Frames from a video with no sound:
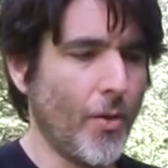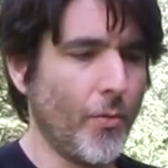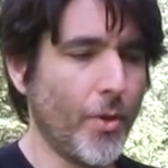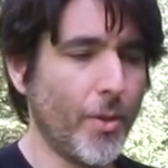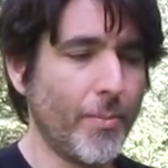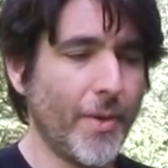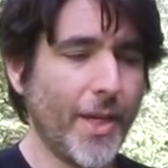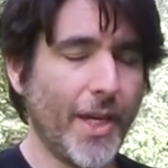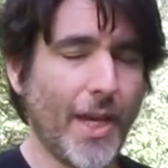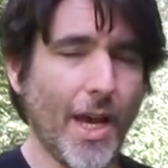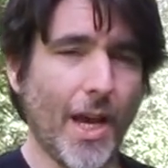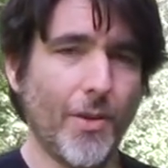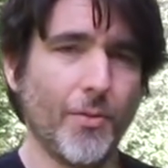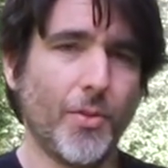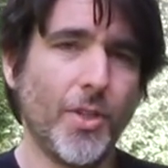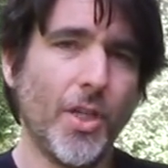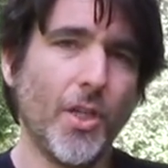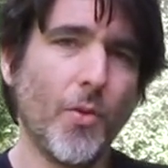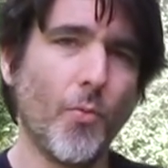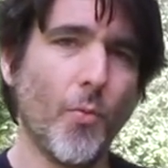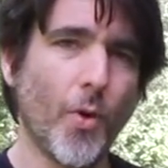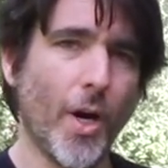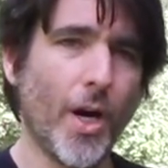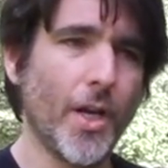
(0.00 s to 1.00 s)
We'll be
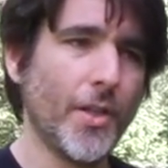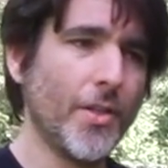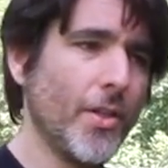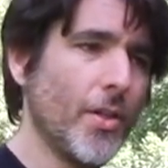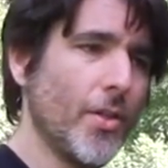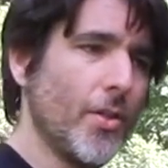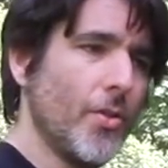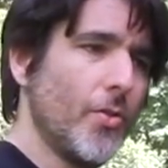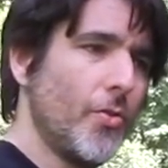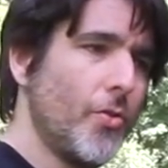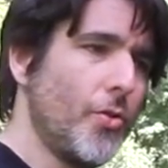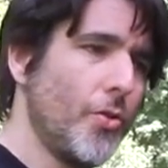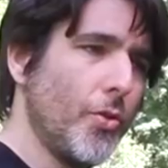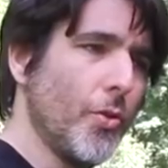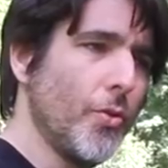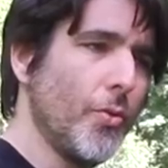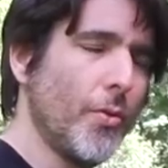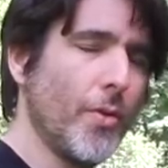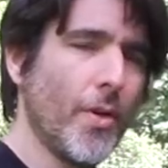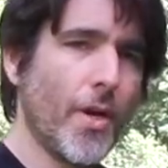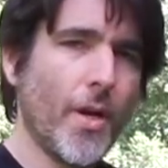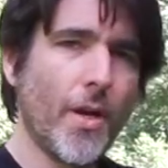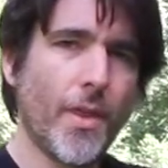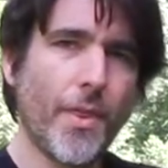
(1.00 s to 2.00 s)
counting one, two,
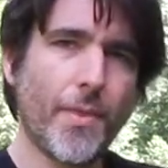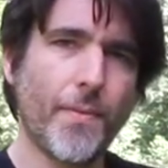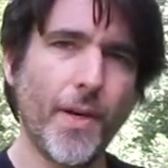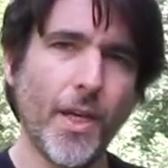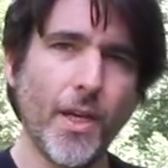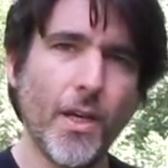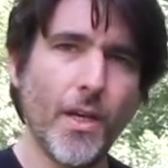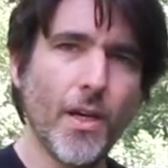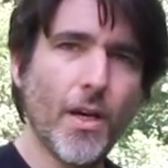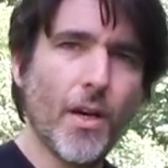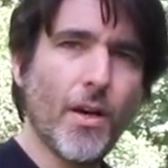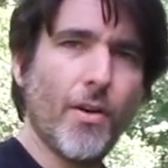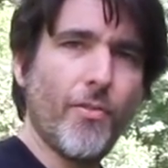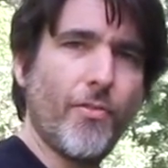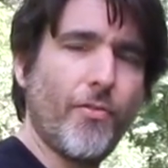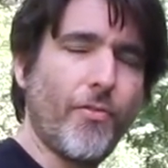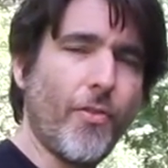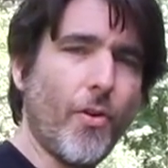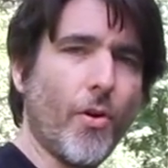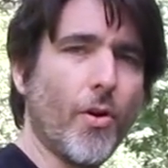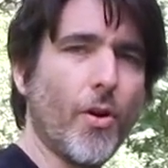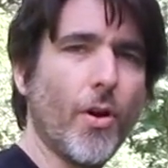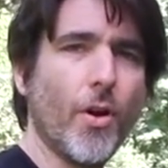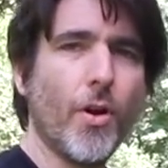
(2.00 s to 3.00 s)
three,
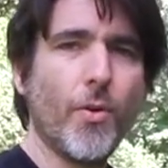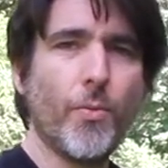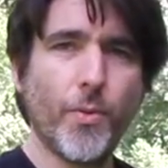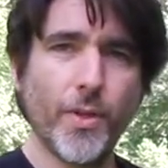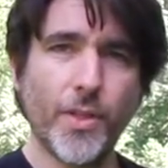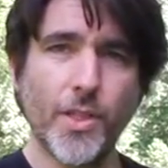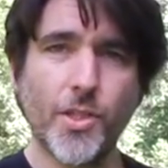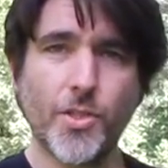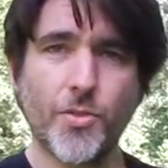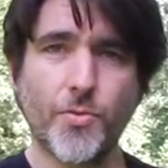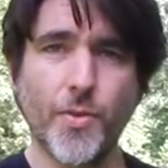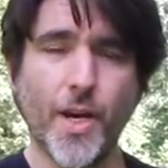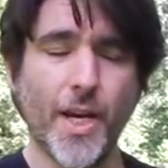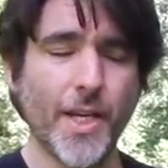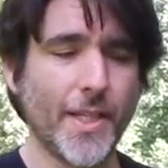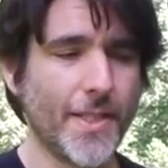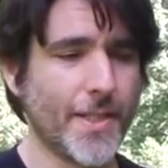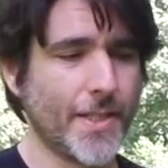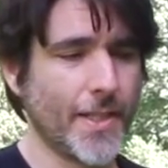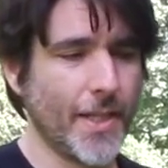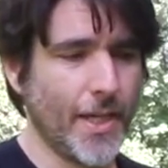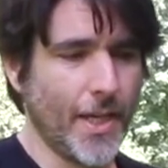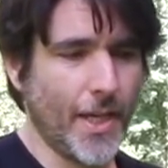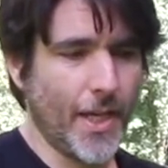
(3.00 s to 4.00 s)
four with the
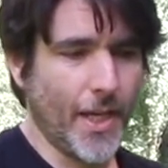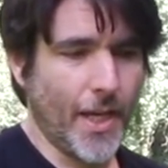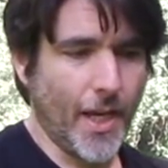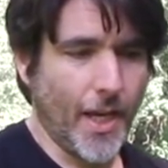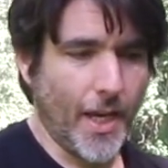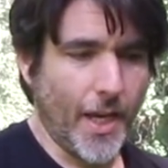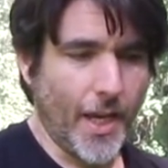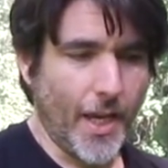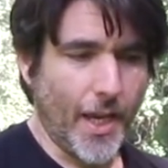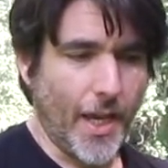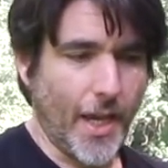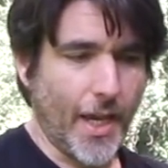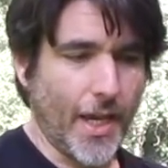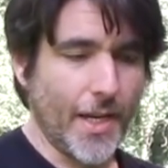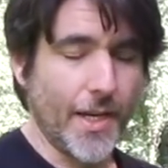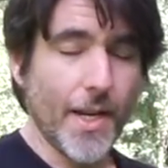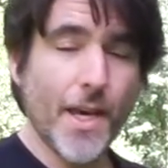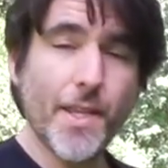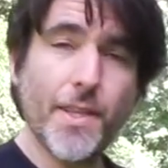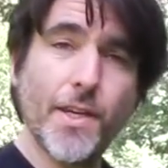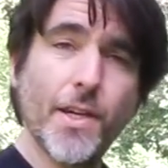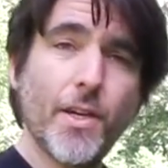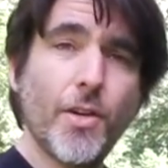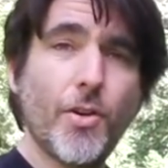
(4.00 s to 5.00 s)
strikes.
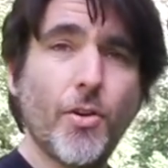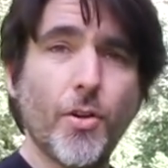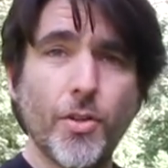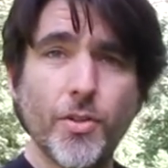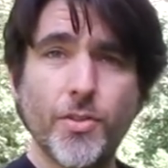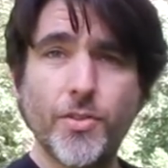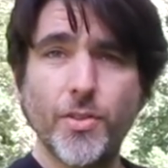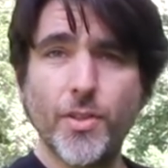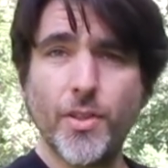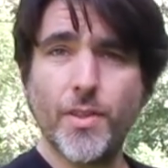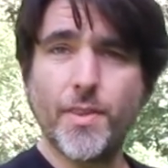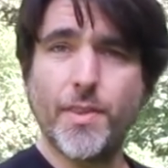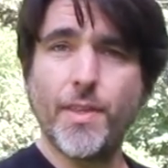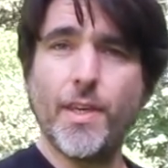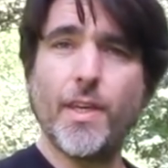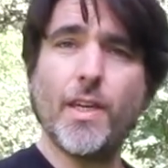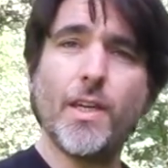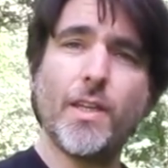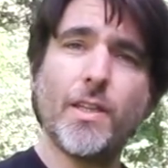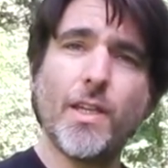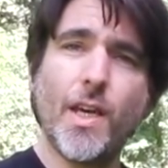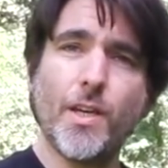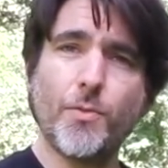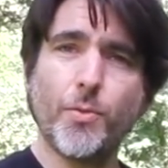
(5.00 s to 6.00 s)
Another good
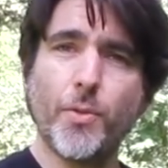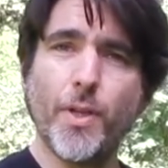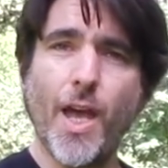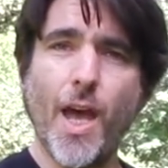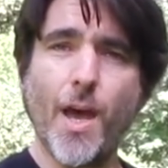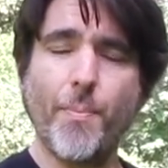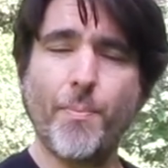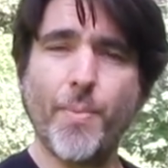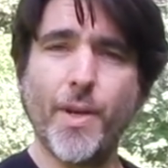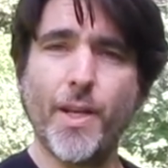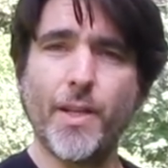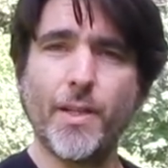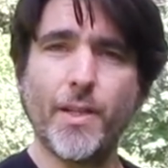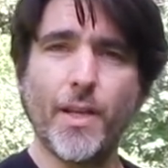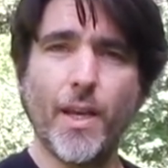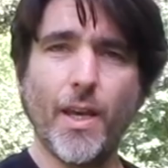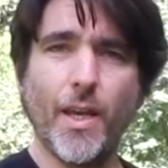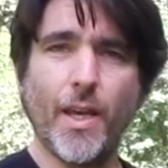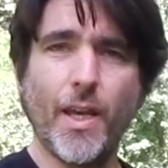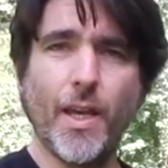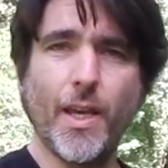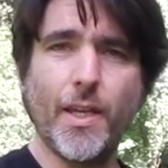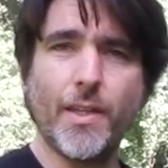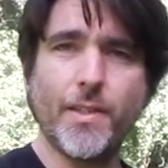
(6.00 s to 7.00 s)
thing that will happen
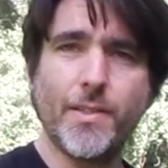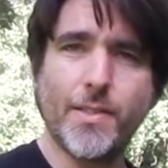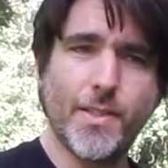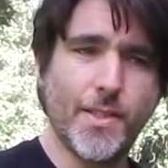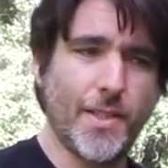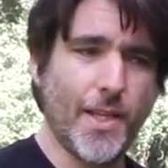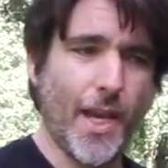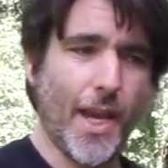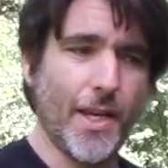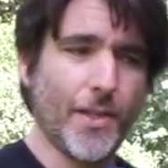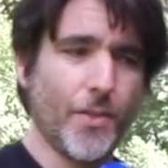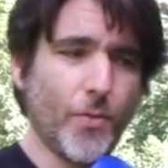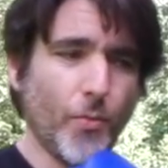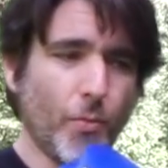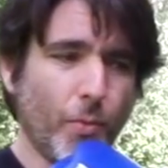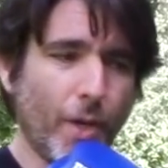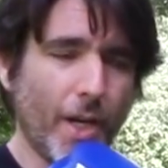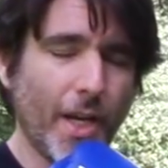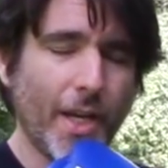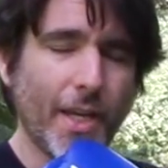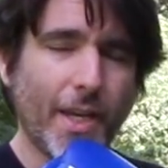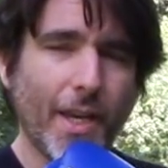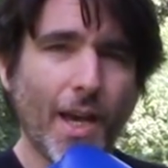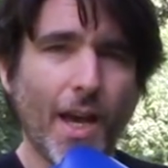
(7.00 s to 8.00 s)
is that
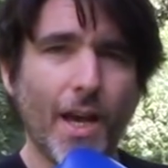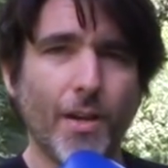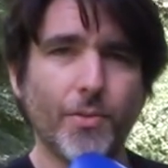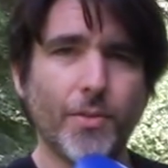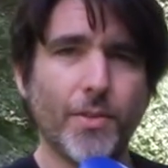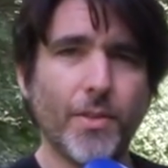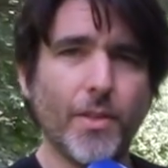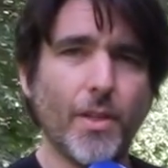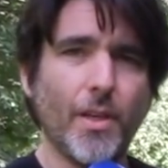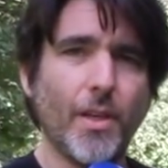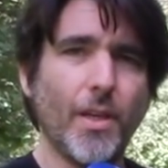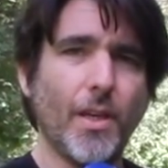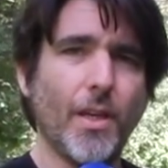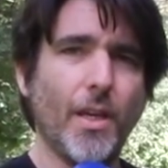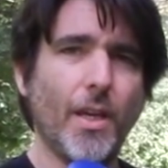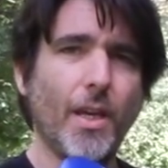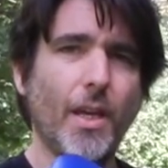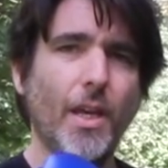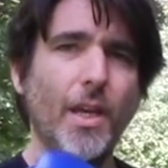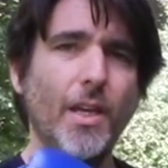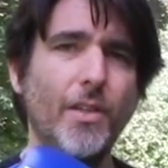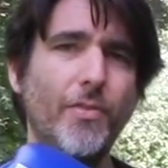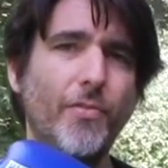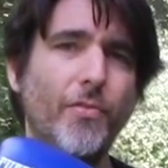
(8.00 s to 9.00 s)
when I count,
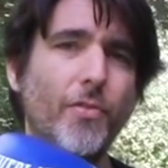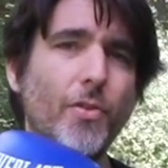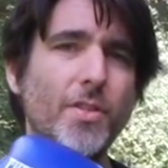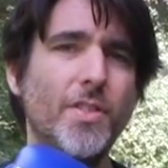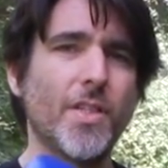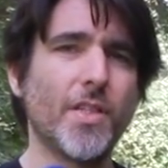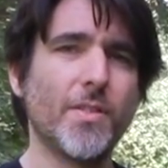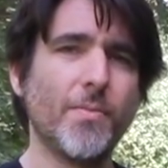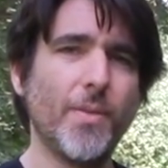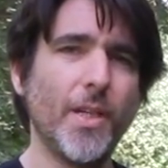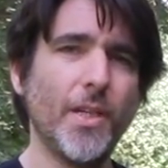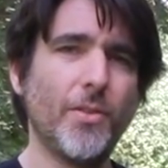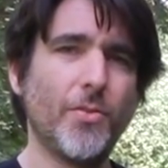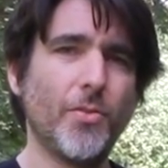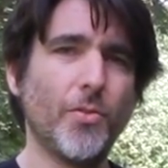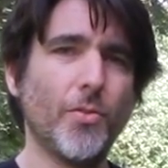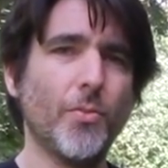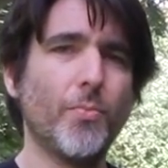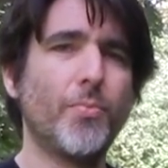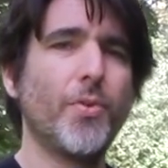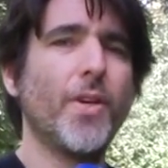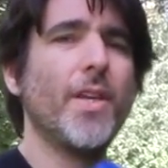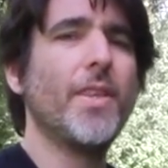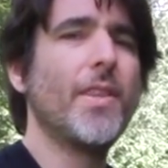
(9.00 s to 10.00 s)
it forces me
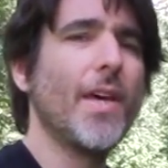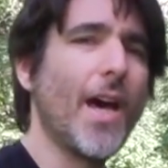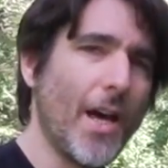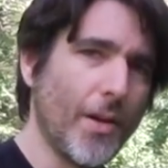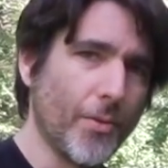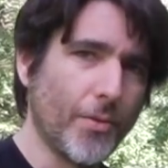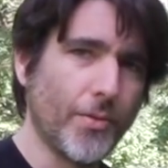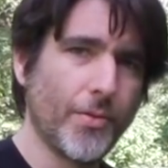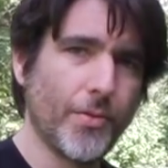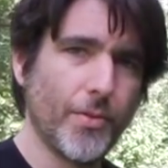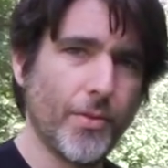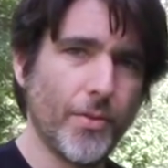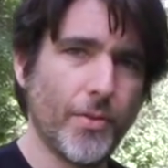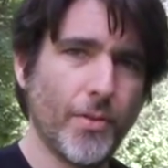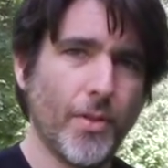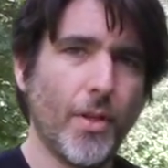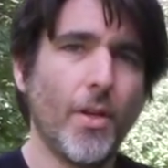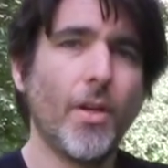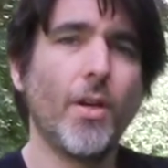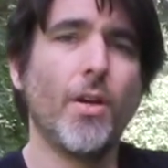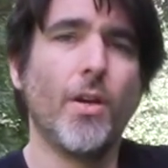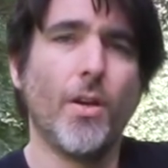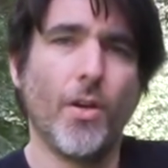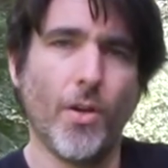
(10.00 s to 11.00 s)
to breathe out
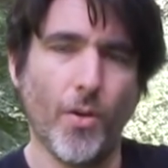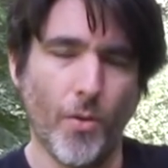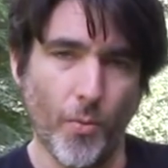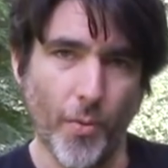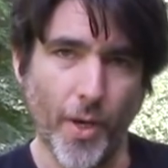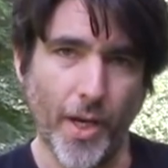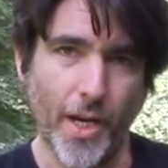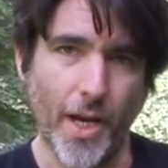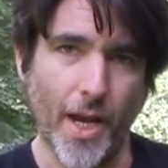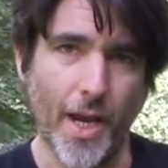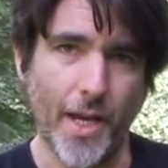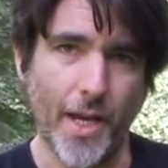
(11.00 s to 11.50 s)
when